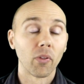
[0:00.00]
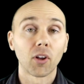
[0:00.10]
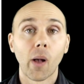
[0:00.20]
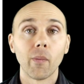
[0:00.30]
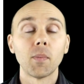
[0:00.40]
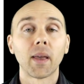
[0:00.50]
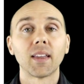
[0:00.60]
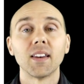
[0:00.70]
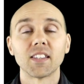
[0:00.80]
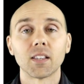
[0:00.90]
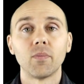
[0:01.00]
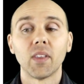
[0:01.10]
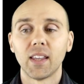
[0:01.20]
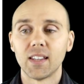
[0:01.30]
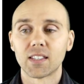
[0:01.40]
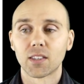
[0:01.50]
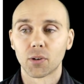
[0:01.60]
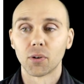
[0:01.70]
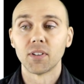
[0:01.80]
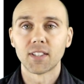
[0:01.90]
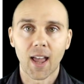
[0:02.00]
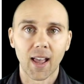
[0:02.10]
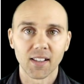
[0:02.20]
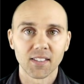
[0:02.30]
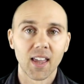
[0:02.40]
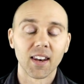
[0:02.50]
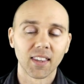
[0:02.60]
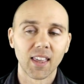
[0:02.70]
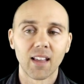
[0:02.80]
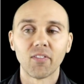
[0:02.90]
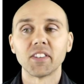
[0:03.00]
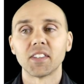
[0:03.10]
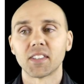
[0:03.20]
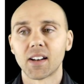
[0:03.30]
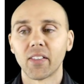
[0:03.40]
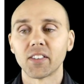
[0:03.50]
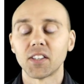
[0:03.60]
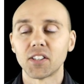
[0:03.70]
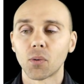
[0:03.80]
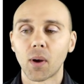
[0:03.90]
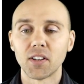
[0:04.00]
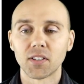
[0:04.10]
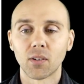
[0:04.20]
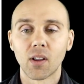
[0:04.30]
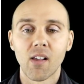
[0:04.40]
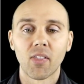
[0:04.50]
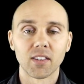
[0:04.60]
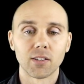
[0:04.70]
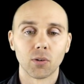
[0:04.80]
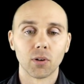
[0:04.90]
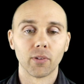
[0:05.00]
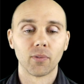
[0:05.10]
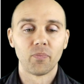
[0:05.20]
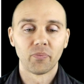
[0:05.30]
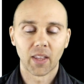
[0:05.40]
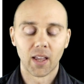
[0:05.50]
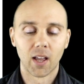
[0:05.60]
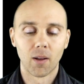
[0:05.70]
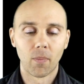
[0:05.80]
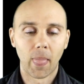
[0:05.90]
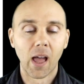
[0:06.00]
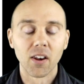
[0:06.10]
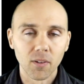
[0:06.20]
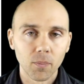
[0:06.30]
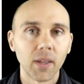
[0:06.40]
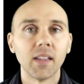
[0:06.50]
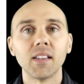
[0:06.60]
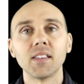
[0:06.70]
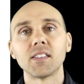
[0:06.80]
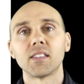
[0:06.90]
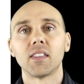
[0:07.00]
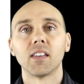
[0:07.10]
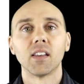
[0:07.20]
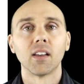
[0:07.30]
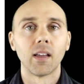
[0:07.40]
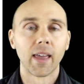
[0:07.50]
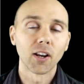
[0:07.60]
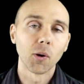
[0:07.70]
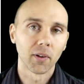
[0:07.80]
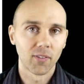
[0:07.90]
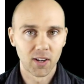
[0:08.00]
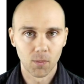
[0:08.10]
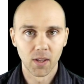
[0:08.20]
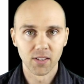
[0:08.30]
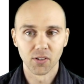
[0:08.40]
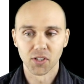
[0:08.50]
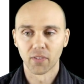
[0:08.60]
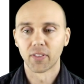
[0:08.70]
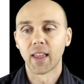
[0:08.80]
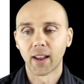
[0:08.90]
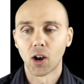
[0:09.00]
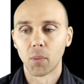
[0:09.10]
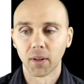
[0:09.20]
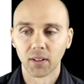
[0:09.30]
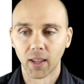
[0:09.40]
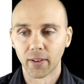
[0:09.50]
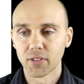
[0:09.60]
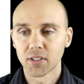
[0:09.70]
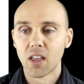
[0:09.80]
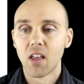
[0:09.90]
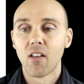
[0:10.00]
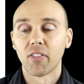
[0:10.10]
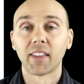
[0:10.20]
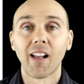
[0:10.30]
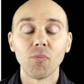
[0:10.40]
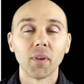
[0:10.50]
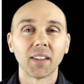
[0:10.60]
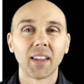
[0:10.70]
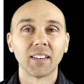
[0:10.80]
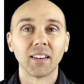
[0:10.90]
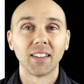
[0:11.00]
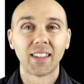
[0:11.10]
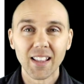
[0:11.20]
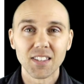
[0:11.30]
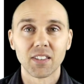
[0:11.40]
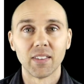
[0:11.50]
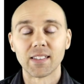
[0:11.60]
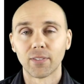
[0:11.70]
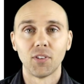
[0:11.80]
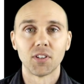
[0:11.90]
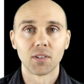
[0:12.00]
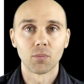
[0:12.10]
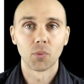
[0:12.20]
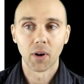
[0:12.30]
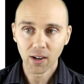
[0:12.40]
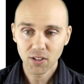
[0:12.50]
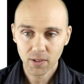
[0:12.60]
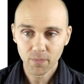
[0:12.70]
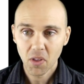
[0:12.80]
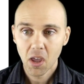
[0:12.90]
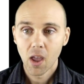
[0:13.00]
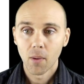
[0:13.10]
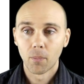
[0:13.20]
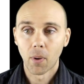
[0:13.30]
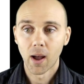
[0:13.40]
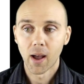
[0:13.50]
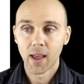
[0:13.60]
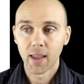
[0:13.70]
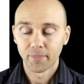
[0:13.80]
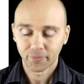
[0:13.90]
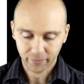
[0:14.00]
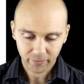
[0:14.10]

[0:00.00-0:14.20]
Well, the common mechanism is through tax. And again, this is another situation that sort of underpins the economic fundamentals of the economic left. The government can get to this efficient production by